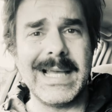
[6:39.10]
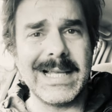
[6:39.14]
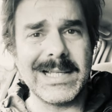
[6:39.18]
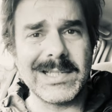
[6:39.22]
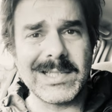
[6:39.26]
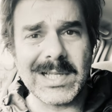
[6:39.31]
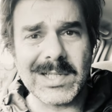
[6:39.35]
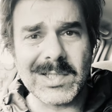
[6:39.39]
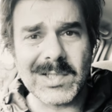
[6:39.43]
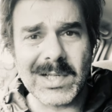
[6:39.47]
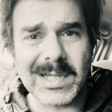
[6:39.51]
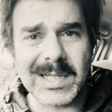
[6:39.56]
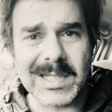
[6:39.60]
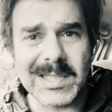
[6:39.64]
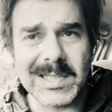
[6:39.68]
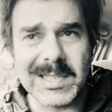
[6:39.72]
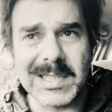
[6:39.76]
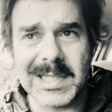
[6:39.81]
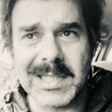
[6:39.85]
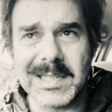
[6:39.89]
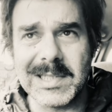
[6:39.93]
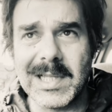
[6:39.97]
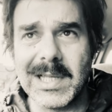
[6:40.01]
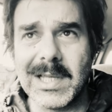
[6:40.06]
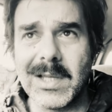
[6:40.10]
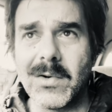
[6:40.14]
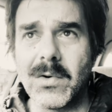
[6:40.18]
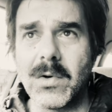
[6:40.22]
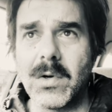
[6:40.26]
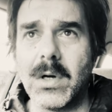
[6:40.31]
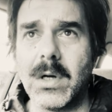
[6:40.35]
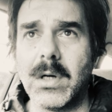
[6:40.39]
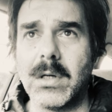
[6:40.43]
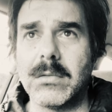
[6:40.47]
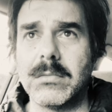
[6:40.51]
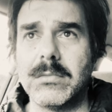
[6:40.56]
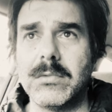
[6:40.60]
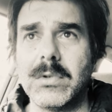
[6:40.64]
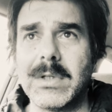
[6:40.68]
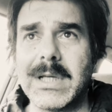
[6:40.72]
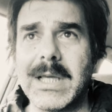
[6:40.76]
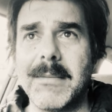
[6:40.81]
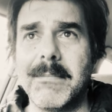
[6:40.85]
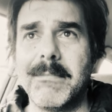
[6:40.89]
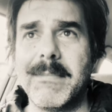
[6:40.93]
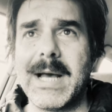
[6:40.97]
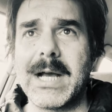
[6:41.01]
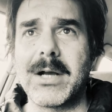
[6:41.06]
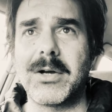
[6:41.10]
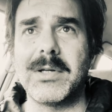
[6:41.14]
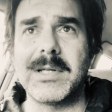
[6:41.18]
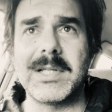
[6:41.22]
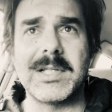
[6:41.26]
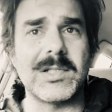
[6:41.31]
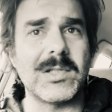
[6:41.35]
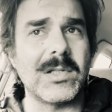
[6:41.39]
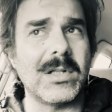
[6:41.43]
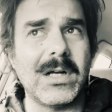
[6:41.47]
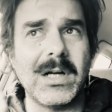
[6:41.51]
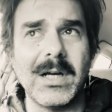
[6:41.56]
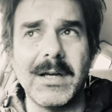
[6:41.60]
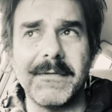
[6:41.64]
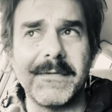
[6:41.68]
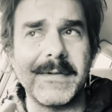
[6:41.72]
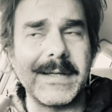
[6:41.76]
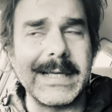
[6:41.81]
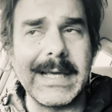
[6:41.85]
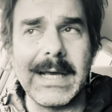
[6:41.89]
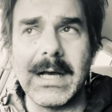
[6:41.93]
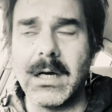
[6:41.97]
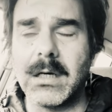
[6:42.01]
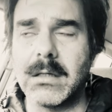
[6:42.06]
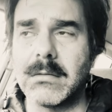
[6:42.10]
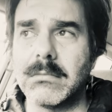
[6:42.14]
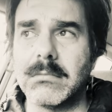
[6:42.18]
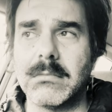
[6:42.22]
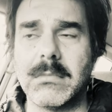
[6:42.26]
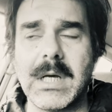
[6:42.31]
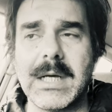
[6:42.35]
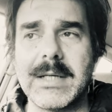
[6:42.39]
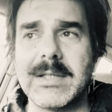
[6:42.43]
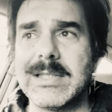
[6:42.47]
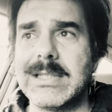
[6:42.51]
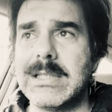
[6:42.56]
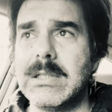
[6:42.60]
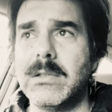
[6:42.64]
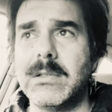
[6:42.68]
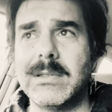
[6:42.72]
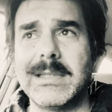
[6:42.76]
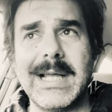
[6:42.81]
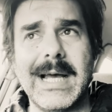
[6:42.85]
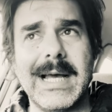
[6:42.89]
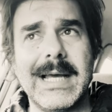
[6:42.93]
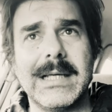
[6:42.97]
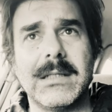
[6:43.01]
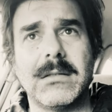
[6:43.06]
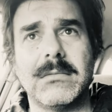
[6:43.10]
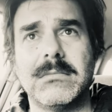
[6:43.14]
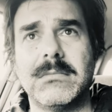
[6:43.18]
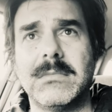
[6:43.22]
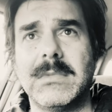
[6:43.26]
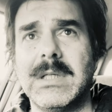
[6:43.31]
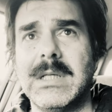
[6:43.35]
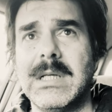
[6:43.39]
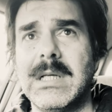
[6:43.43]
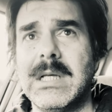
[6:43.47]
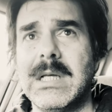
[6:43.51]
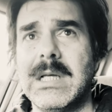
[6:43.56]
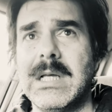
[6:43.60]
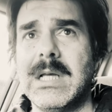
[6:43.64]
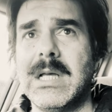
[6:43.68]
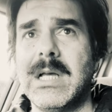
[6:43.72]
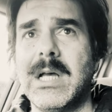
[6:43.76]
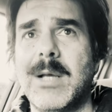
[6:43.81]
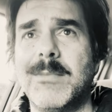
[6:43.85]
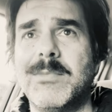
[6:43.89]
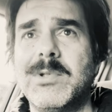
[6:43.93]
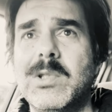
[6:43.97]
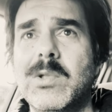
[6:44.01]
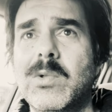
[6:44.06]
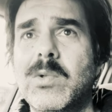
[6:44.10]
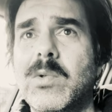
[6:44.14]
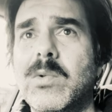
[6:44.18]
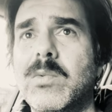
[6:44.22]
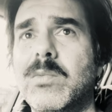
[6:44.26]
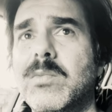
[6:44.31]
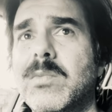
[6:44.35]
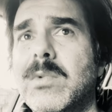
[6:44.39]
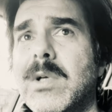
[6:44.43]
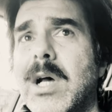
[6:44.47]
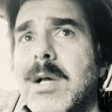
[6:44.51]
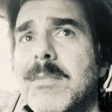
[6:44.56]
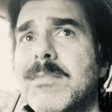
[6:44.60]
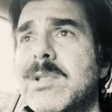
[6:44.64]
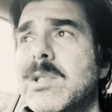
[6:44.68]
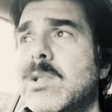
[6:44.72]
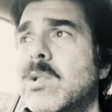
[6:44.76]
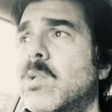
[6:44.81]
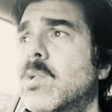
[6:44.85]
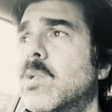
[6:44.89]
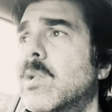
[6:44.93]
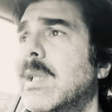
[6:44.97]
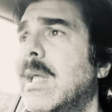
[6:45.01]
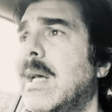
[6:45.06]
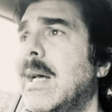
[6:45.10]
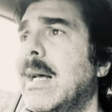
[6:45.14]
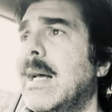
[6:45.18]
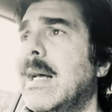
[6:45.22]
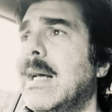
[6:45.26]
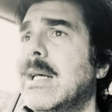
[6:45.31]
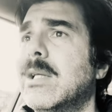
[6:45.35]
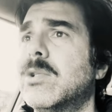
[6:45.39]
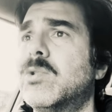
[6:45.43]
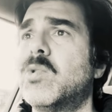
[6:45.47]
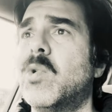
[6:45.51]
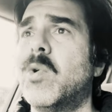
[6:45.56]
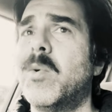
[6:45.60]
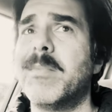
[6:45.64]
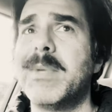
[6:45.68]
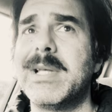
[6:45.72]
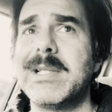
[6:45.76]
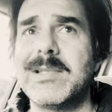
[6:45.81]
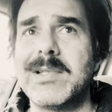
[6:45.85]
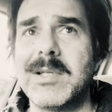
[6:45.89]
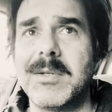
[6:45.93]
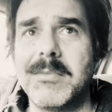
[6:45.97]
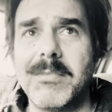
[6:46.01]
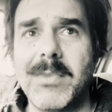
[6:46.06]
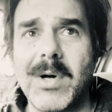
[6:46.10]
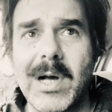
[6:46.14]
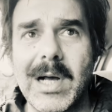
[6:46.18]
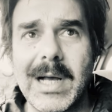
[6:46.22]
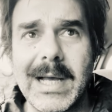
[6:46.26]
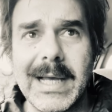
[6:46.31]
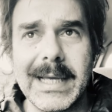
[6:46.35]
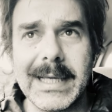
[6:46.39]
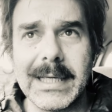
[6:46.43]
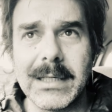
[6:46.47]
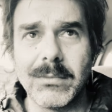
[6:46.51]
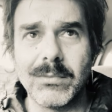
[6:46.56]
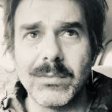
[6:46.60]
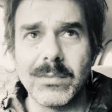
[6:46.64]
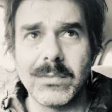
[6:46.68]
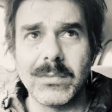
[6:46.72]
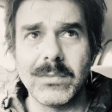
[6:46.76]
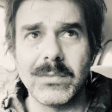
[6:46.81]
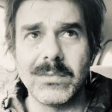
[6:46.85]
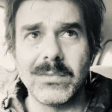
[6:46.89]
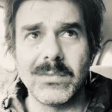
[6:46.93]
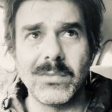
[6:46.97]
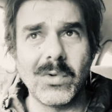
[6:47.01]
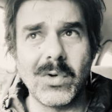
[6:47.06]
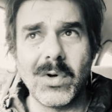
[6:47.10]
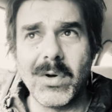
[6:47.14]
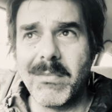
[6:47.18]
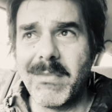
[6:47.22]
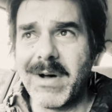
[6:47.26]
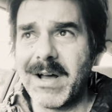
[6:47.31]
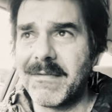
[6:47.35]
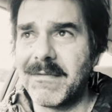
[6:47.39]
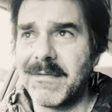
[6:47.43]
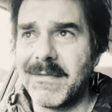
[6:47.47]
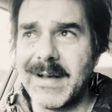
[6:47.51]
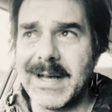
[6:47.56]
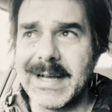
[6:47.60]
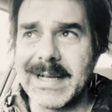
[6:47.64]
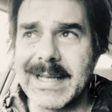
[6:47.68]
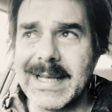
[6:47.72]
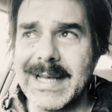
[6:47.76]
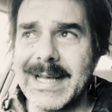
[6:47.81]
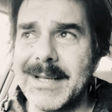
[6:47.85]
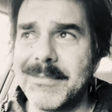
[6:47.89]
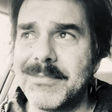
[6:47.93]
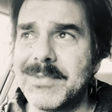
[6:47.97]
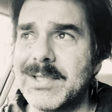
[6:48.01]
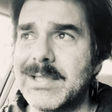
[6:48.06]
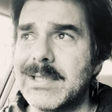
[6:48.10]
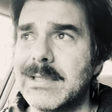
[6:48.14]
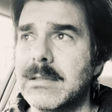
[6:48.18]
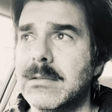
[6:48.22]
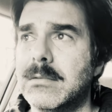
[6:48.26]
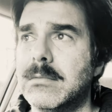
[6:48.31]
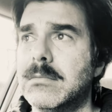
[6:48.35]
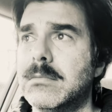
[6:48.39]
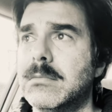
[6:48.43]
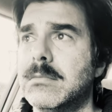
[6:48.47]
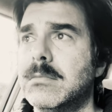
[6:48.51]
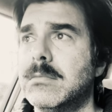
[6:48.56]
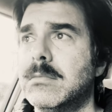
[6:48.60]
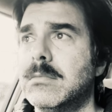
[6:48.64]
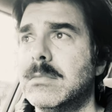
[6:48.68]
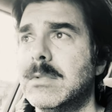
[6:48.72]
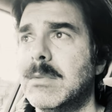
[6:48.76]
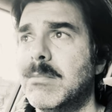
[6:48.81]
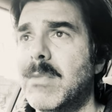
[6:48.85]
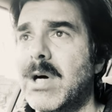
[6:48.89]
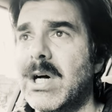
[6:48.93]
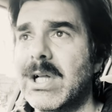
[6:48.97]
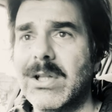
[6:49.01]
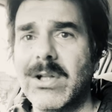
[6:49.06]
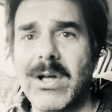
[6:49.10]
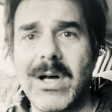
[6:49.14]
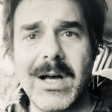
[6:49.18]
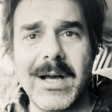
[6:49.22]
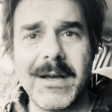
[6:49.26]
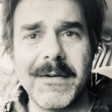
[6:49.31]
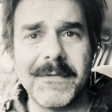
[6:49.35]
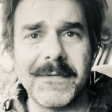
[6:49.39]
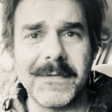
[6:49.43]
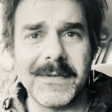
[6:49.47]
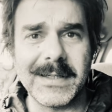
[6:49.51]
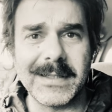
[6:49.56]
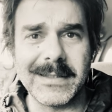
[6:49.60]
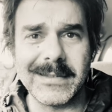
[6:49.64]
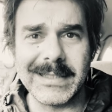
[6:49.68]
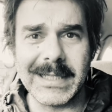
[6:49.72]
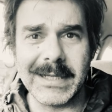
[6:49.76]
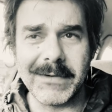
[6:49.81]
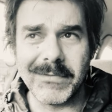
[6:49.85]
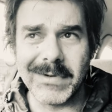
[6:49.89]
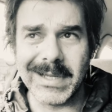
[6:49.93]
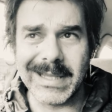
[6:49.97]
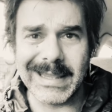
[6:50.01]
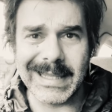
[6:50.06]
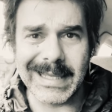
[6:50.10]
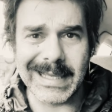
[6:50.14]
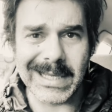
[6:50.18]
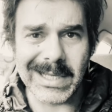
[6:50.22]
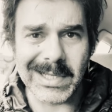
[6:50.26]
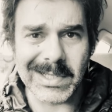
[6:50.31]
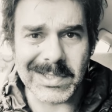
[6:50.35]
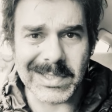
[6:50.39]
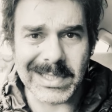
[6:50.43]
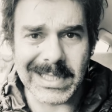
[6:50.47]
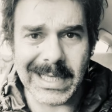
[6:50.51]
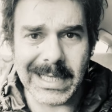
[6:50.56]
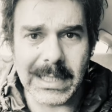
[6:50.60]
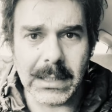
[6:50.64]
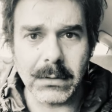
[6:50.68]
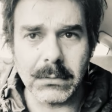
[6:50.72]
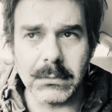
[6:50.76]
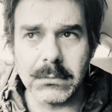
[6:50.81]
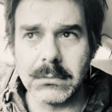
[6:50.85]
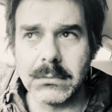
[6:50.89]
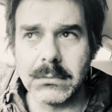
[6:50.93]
Sounds like a 60-year-old looking back on his life and going, I still don't, I'm still tormented by all my fuck-ups and my life and everything else, yeah?